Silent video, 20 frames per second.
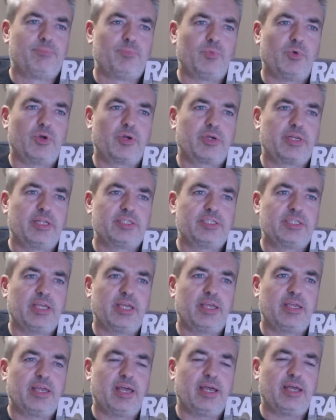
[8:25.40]
What can I
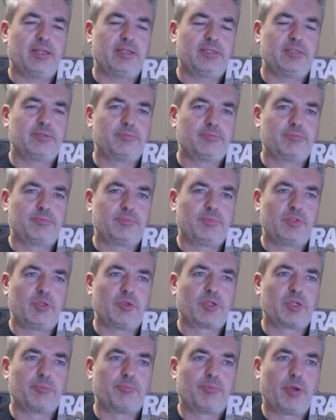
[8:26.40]
say? And
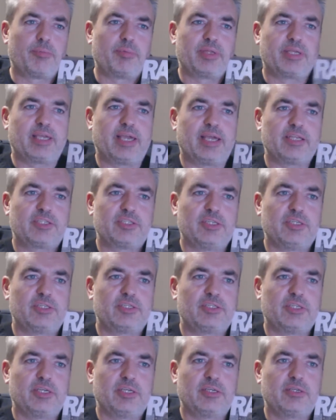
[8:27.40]
you can probably guess
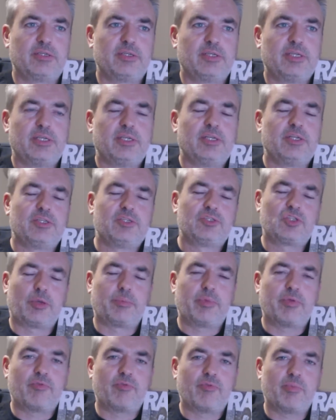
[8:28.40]
that
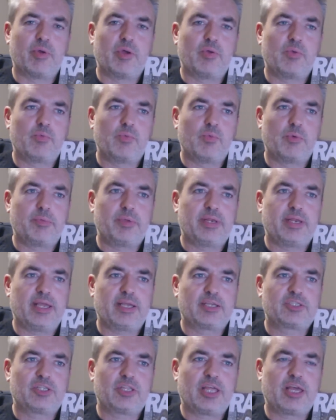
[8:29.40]
Tommy Ramone will be
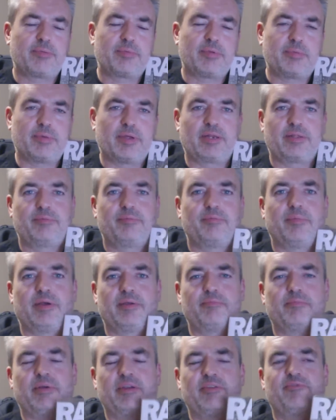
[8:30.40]
next. So that'd be
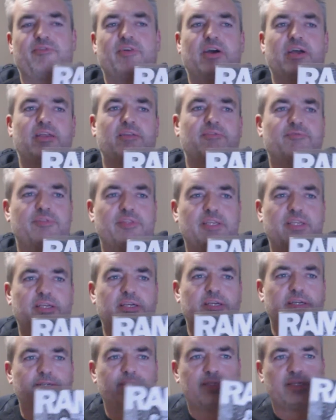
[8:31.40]
my 5.
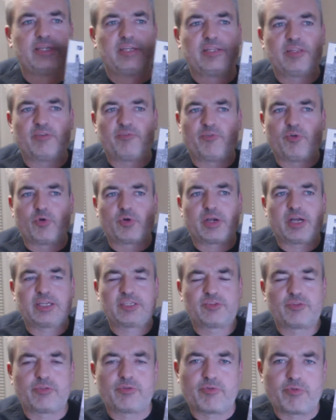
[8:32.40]
The 4
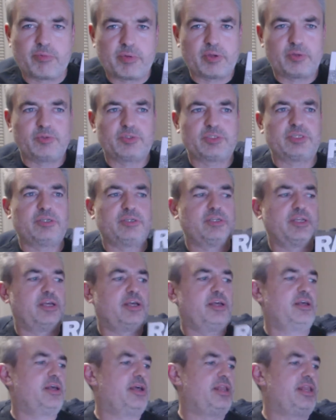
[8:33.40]
guys from the Ramones and
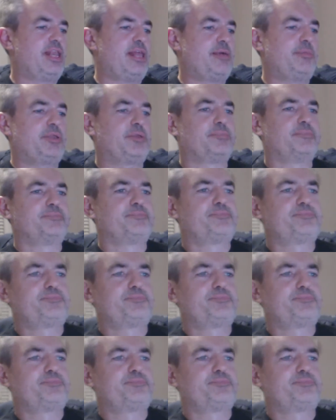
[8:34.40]
Lemmy.